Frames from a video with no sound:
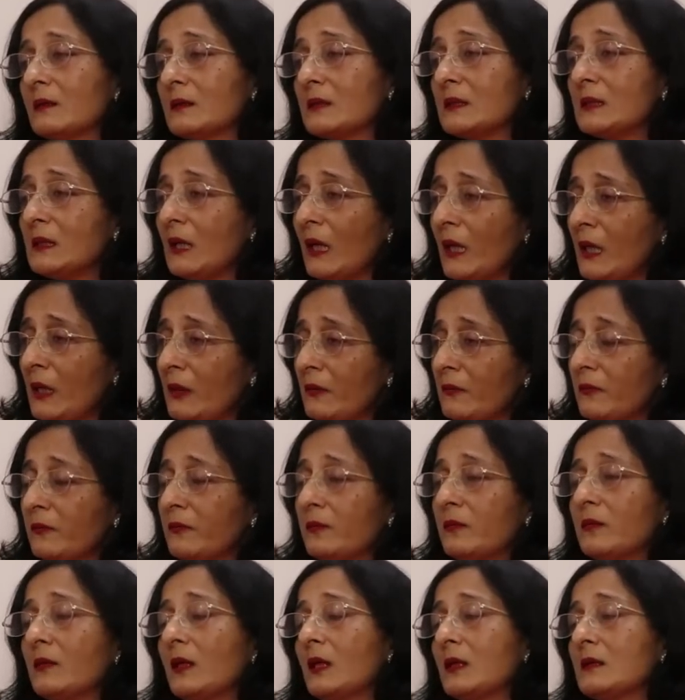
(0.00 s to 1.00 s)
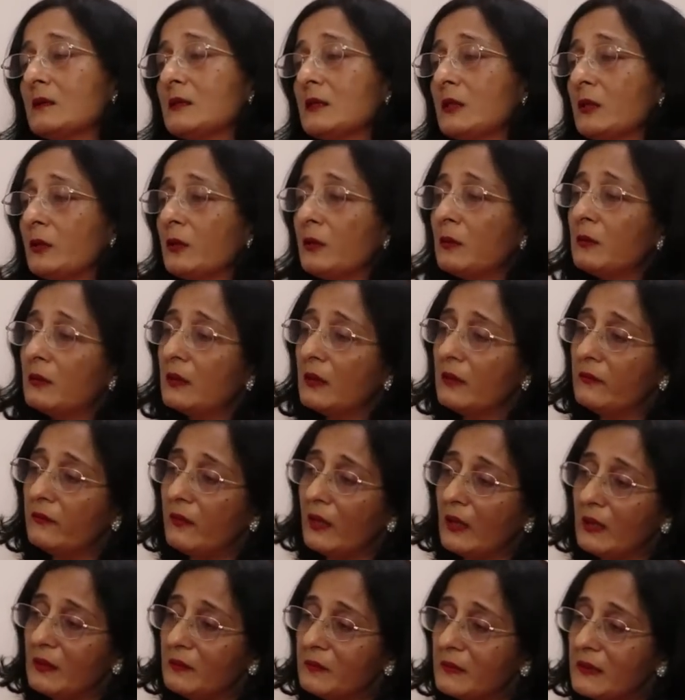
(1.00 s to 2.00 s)
safe and secure
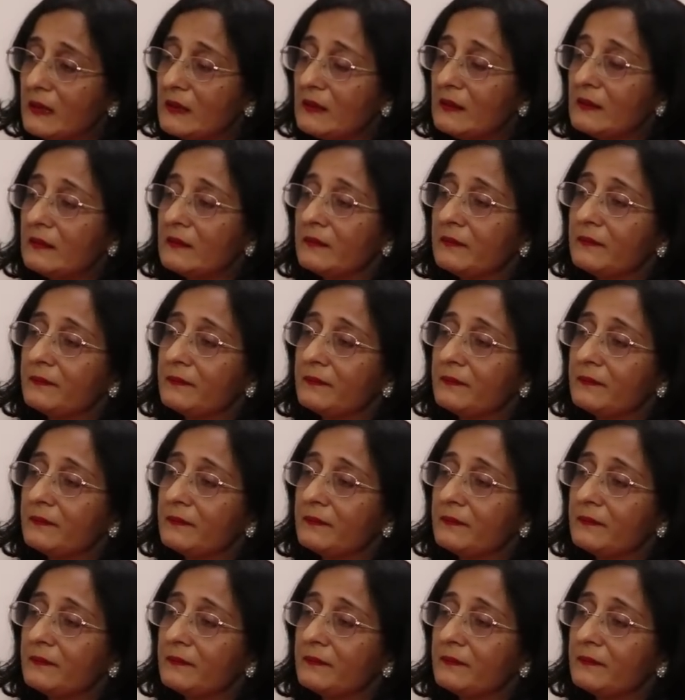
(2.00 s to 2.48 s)
environment.